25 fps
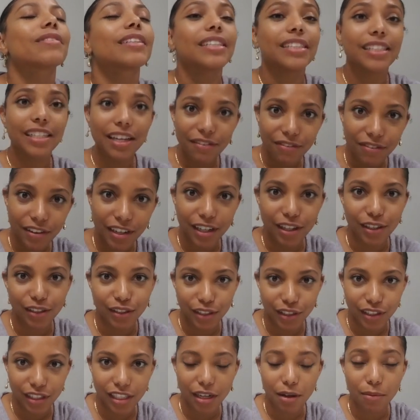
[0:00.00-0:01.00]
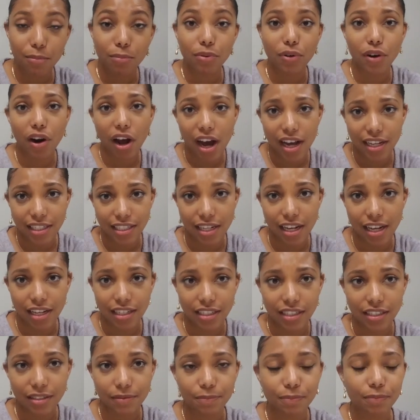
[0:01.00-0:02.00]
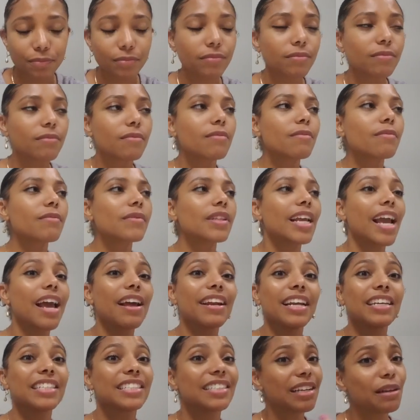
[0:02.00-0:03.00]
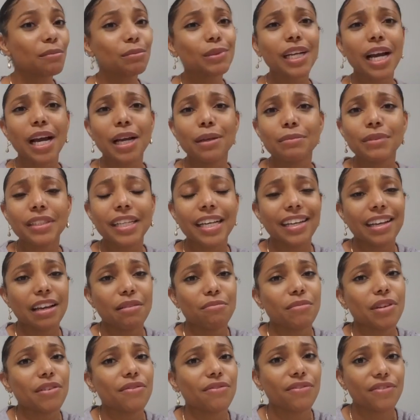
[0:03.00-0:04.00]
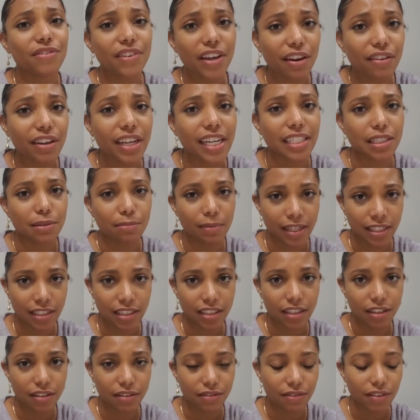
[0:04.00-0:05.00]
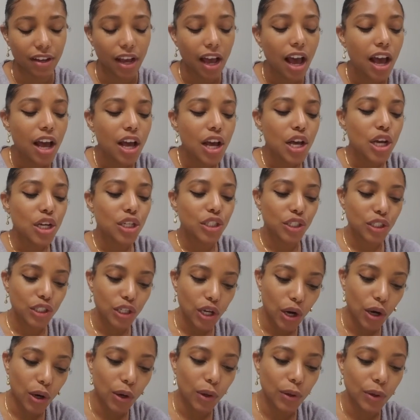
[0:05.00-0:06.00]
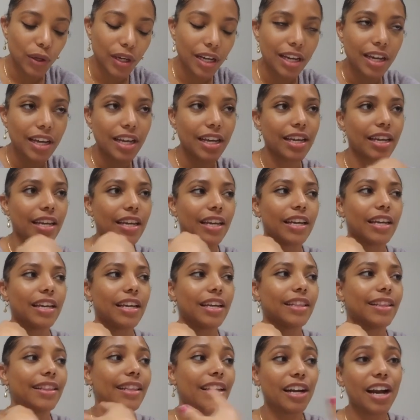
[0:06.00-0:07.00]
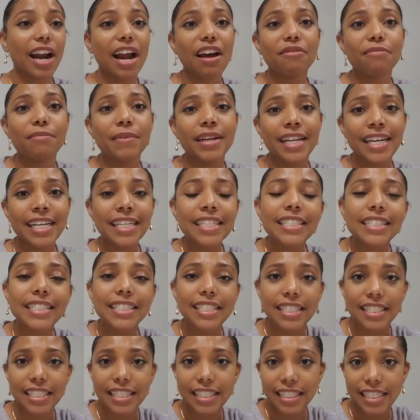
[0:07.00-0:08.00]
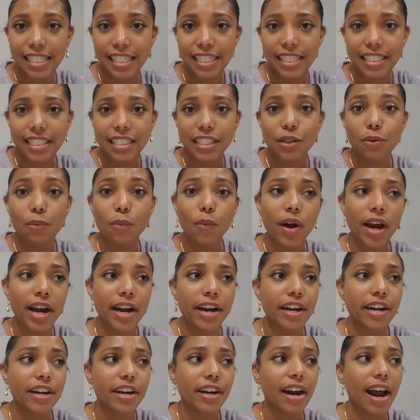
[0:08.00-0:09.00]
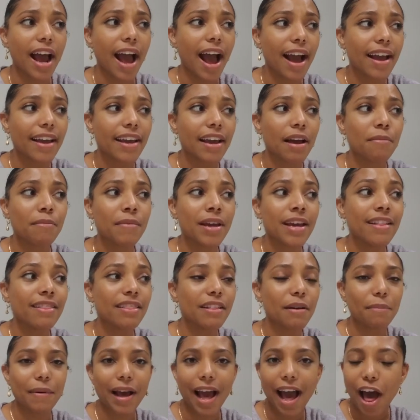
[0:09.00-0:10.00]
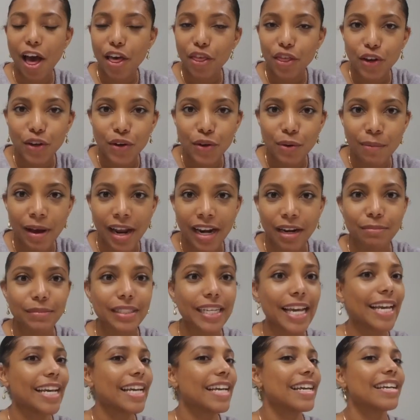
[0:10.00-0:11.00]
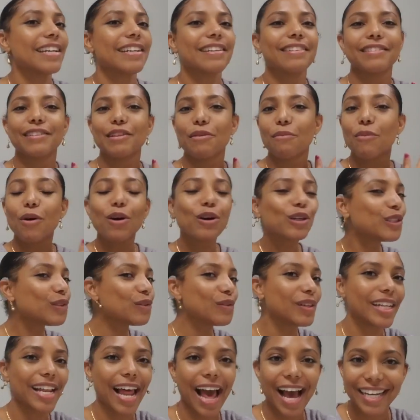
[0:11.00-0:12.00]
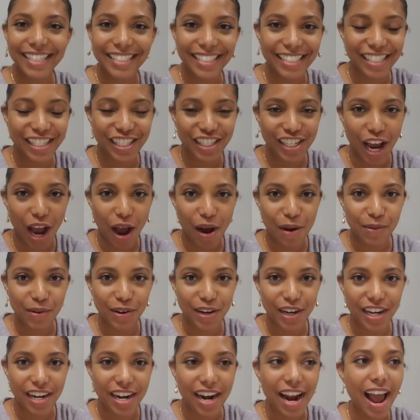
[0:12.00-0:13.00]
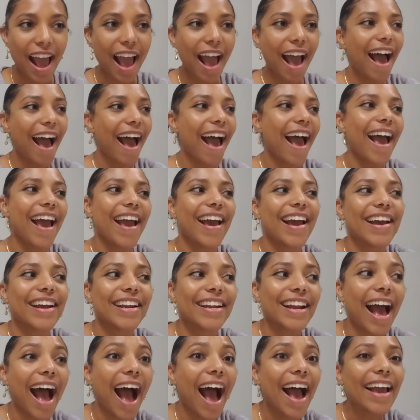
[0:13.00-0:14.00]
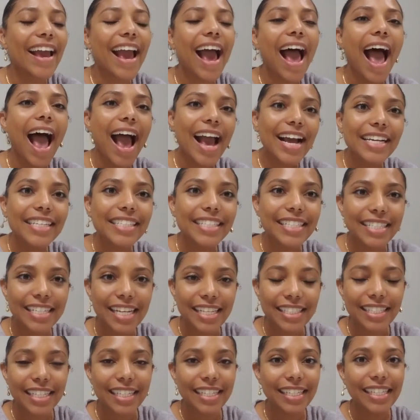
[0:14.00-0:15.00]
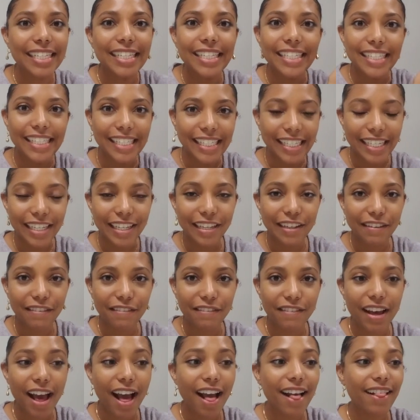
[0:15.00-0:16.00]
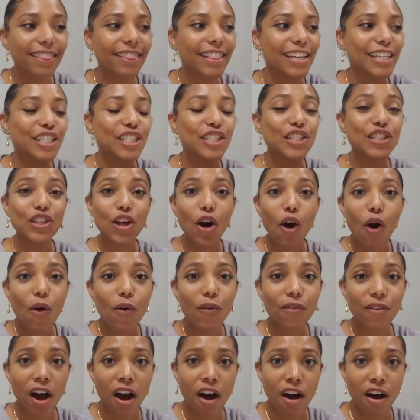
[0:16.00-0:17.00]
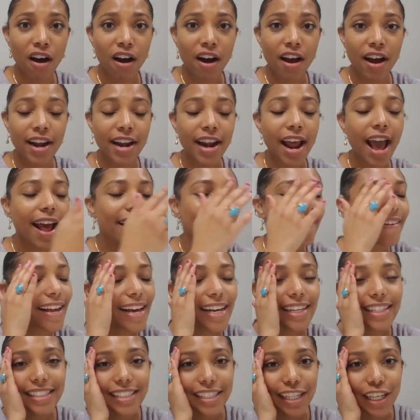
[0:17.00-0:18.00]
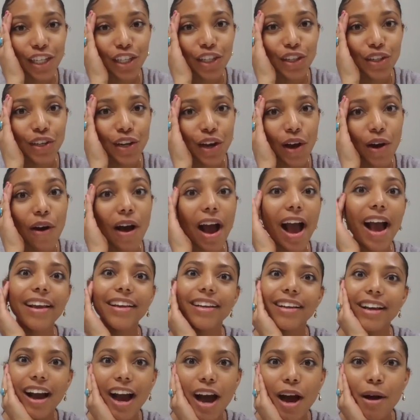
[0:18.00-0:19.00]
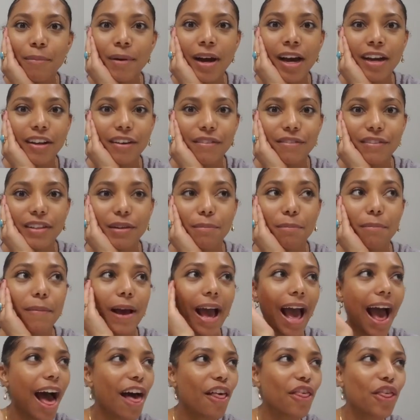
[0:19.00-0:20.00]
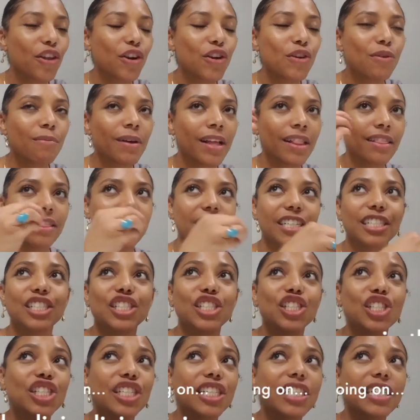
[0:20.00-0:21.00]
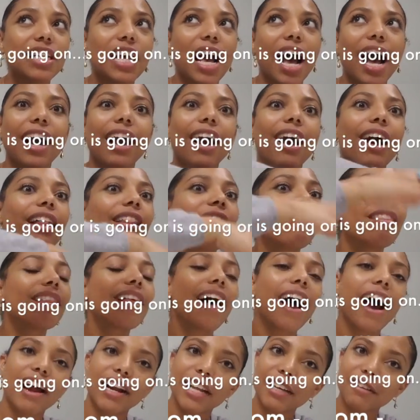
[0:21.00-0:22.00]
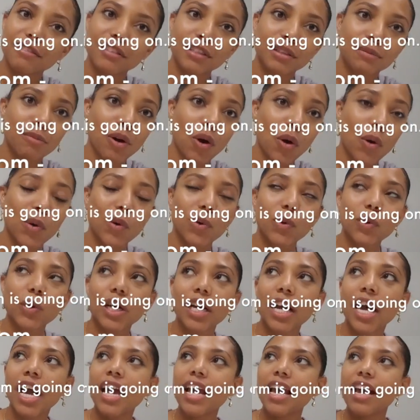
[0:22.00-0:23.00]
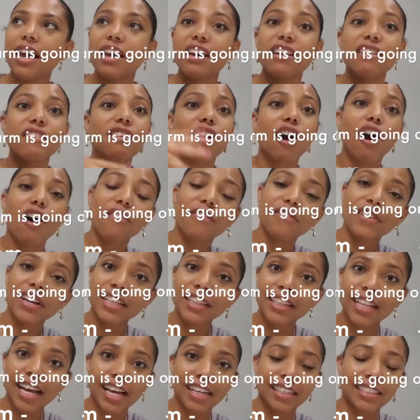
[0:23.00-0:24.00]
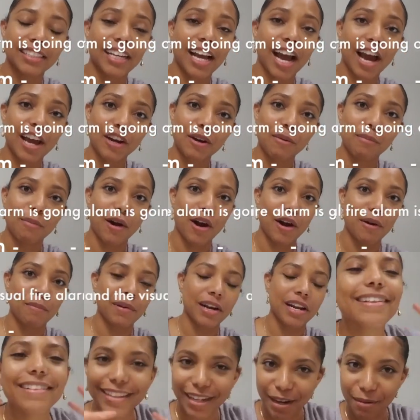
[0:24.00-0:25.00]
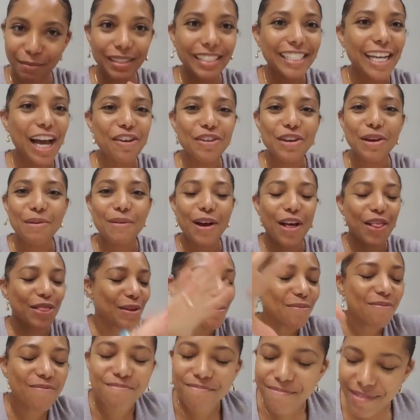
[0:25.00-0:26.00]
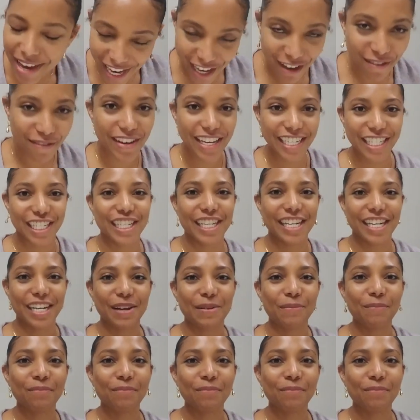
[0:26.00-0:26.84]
difficult process. And sometimes it can be very expensive. So there have been instances where I am in the bathroom and I'm taking the most relaxing shower and I accidentally leave the stove on. Next thing you know, I come out of the bathroom and there's just a cloud of smoke engulfing the entire apartment. Let me tell you about the big vision.